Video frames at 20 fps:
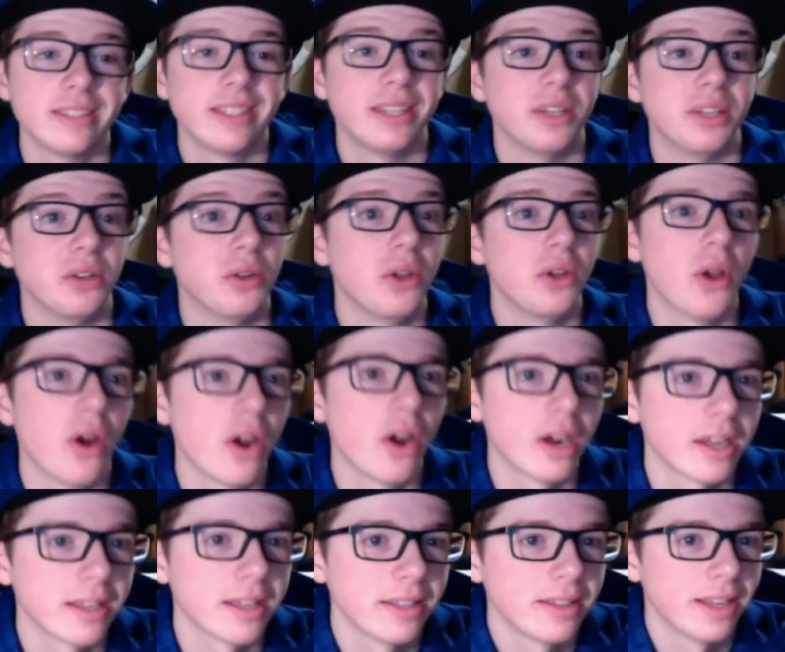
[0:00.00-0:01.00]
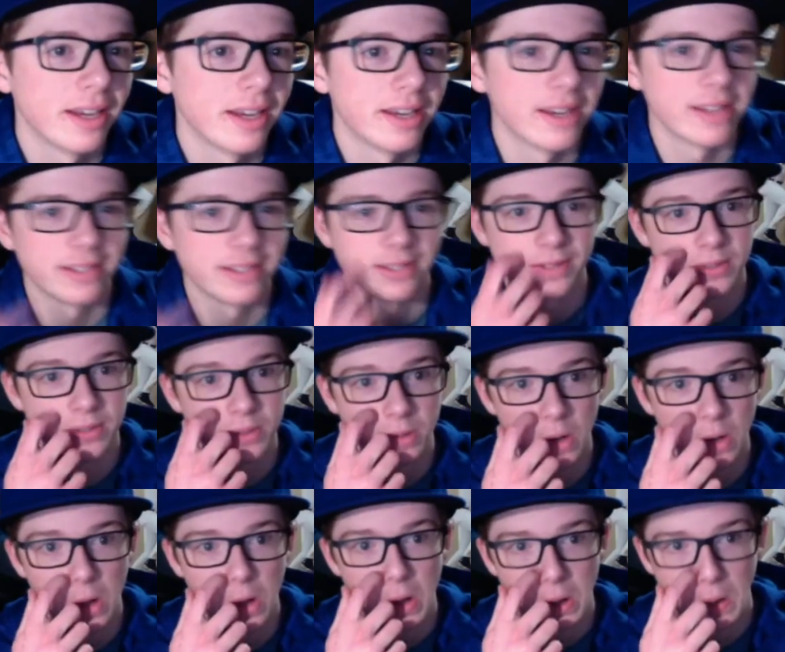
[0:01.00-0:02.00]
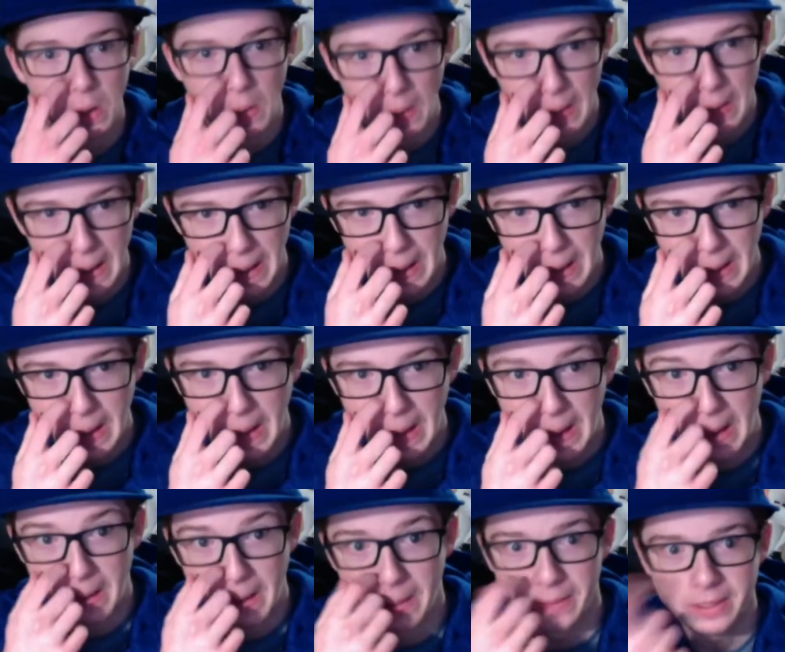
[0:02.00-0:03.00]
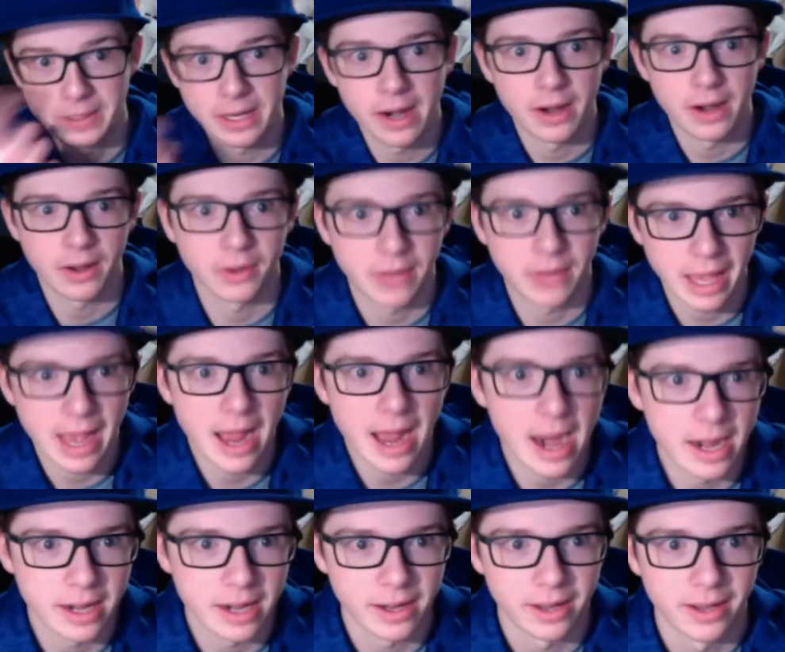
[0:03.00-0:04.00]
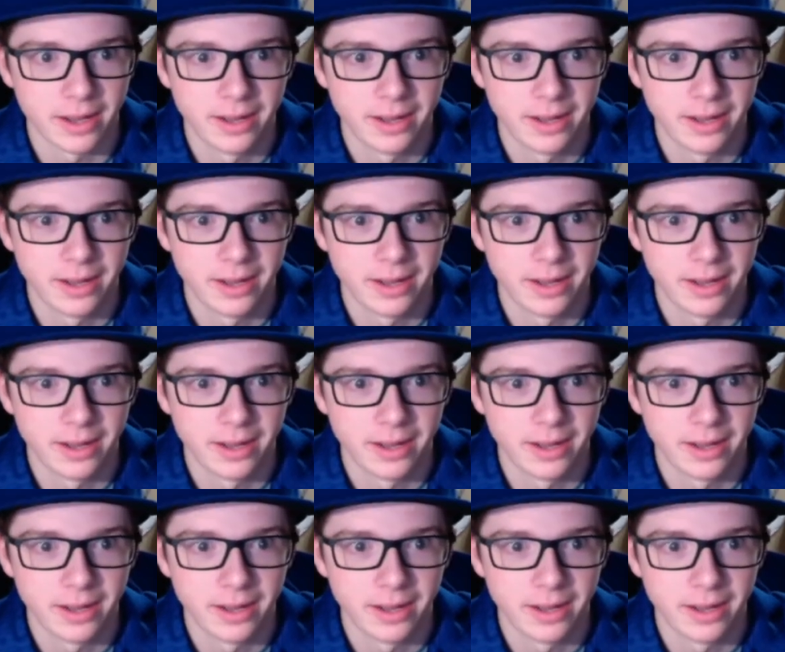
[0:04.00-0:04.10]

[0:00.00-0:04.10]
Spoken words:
New York, than it is in Toronto and Ontario, Canada.